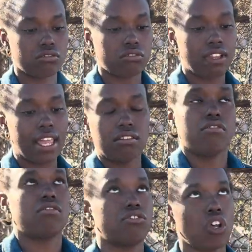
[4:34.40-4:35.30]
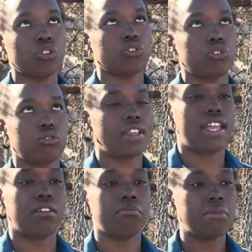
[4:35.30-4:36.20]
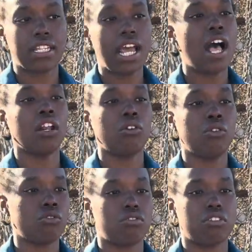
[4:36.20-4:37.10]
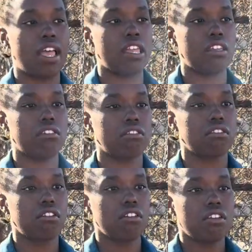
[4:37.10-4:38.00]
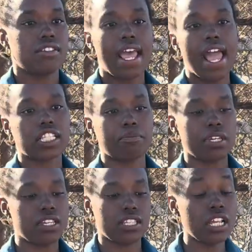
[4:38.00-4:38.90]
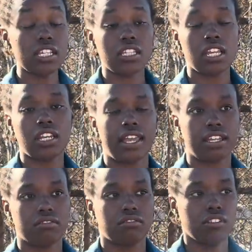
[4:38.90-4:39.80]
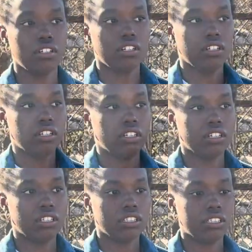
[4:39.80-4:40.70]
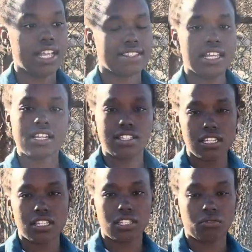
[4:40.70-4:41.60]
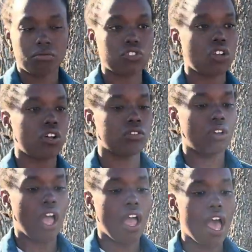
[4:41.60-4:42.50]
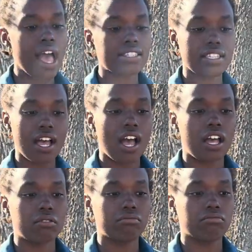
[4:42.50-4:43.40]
like McDonald's, like Zaxby's, anything like that's in the system. So I stopped